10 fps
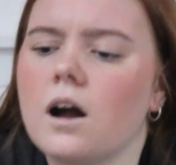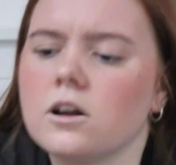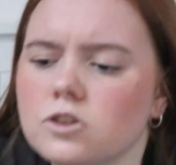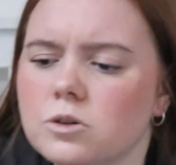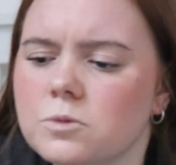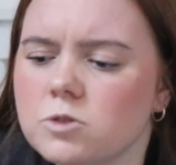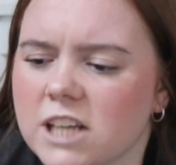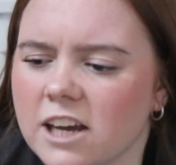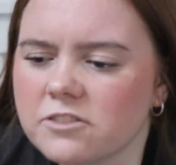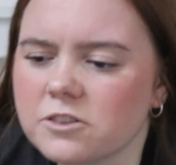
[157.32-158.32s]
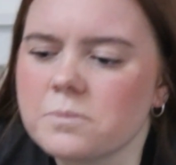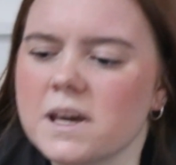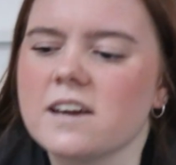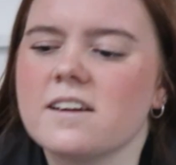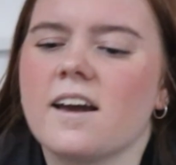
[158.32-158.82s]
A normal day for
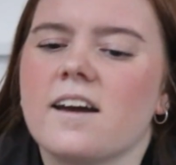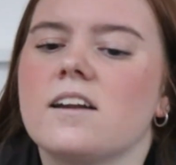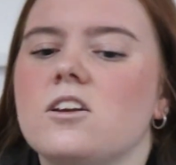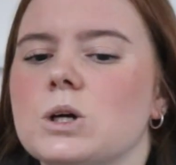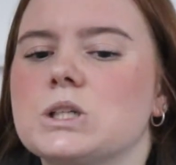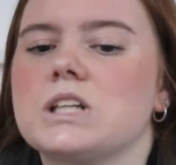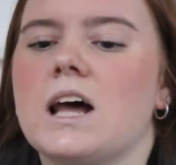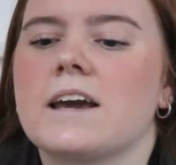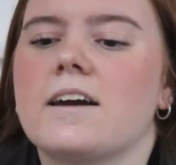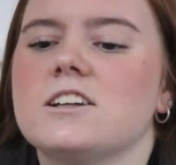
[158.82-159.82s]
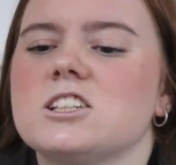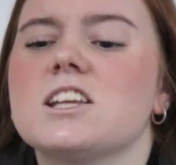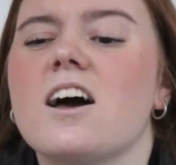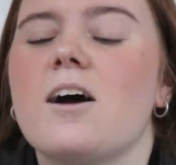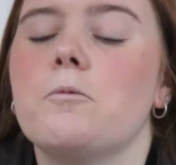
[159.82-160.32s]
me looks like
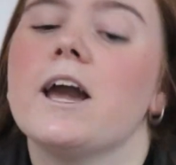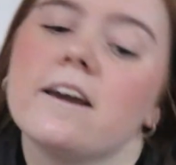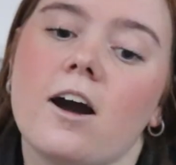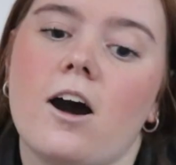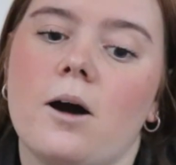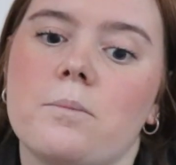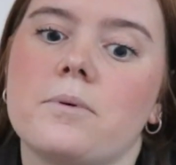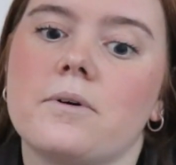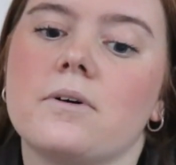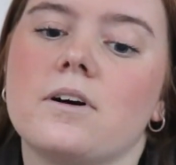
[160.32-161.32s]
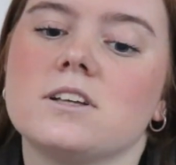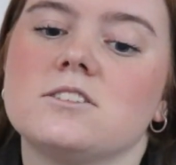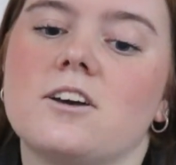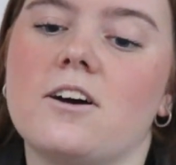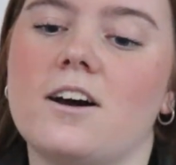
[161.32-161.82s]
I wake up.
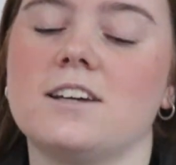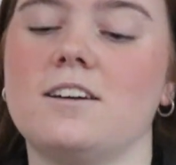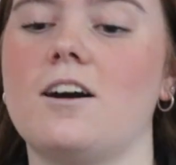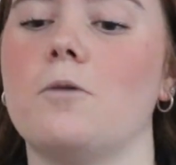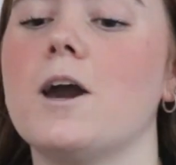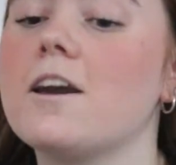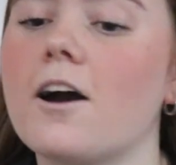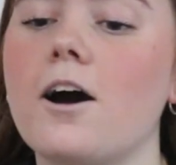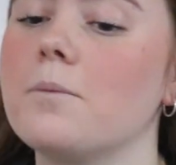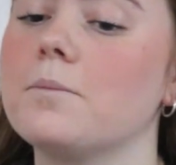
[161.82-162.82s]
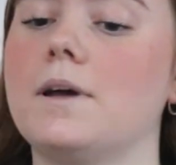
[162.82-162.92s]
I wake up.